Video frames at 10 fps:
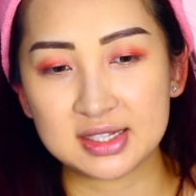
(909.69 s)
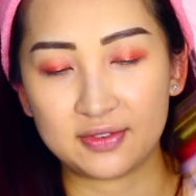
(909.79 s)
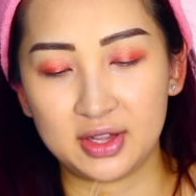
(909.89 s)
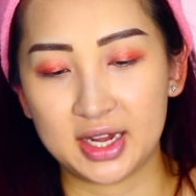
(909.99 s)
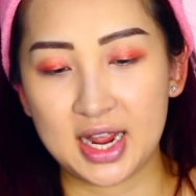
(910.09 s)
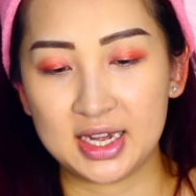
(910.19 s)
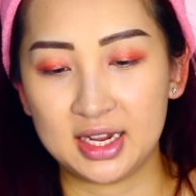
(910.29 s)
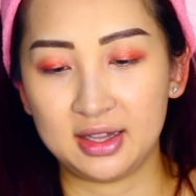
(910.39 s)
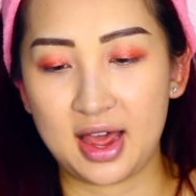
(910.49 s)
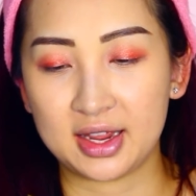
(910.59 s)
I feel like
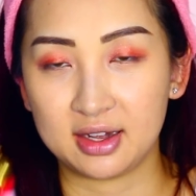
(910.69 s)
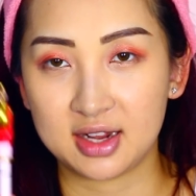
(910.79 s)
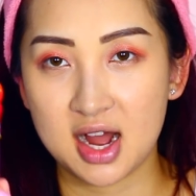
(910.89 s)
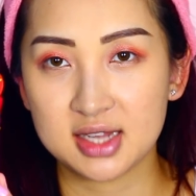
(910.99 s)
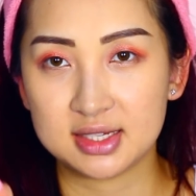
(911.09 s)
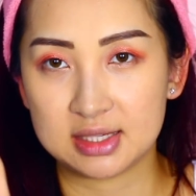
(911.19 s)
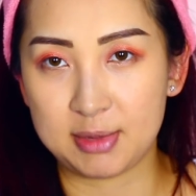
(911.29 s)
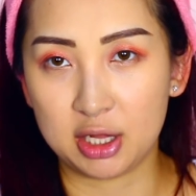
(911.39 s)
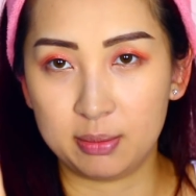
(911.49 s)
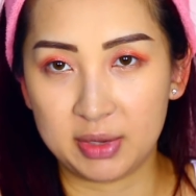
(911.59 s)
I can cast a
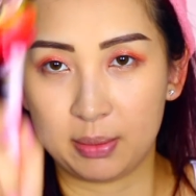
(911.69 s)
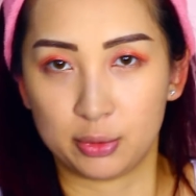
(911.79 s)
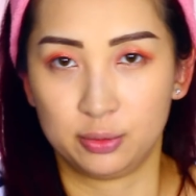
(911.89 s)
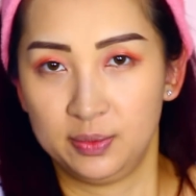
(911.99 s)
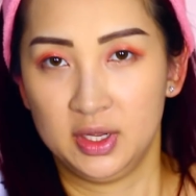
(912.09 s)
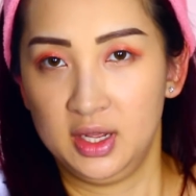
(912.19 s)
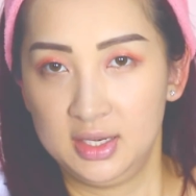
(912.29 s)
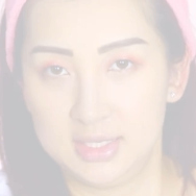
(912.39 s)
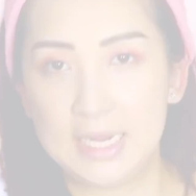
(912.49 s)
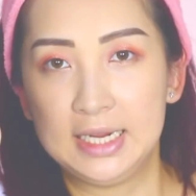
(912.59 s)
spell on people.
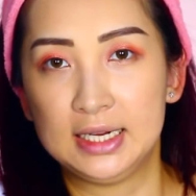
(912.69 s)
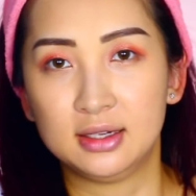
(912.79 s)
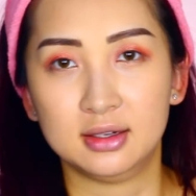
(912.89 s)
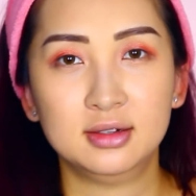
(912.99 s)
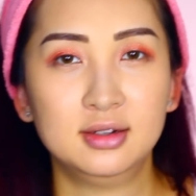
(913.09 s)
Ding,